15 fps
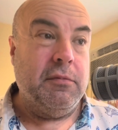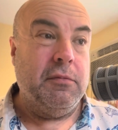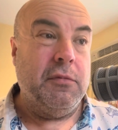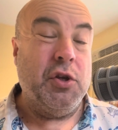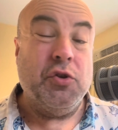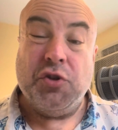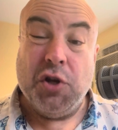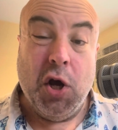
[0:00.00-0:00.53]

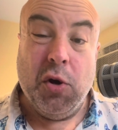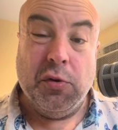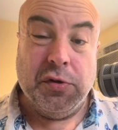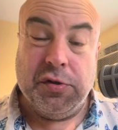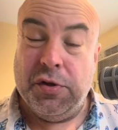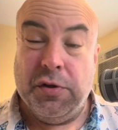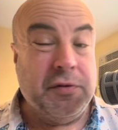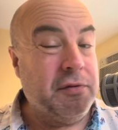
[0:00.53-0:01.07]
You don't.
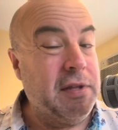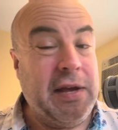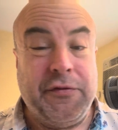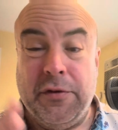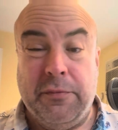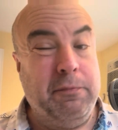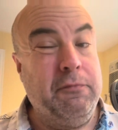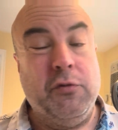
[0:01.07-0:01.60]
You'll
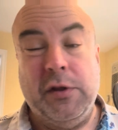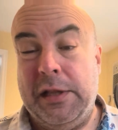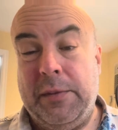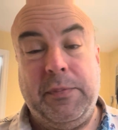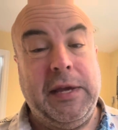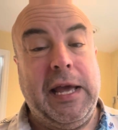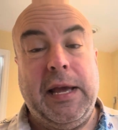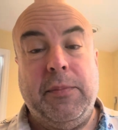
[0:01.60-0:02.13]
never really
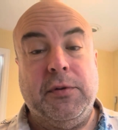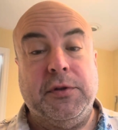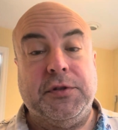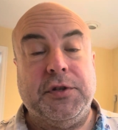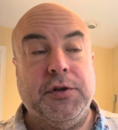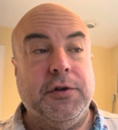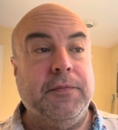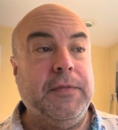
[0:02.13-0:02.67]
be able
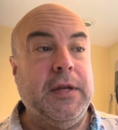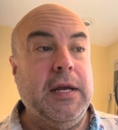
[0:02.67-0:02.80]
to.